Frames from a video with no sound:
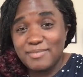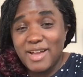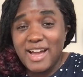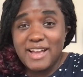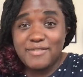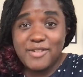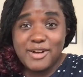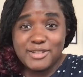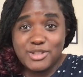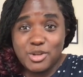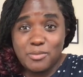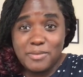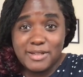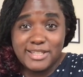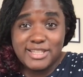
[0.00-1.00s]
I've also
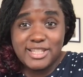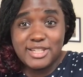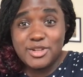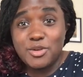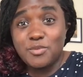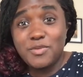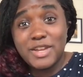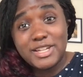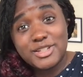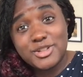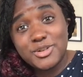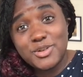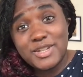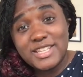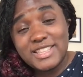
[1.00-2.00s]
been at the New
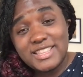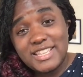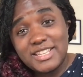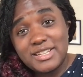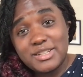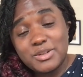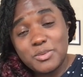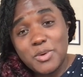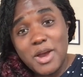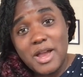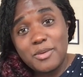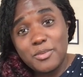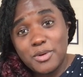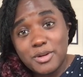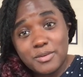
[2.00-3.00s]
Victory Theater, where I
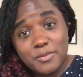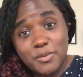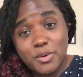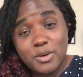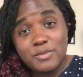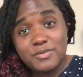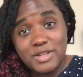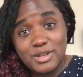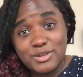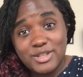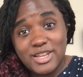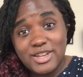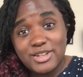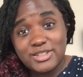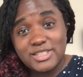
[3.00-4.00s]
worked for a few
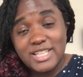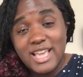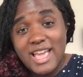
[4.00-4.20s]
years.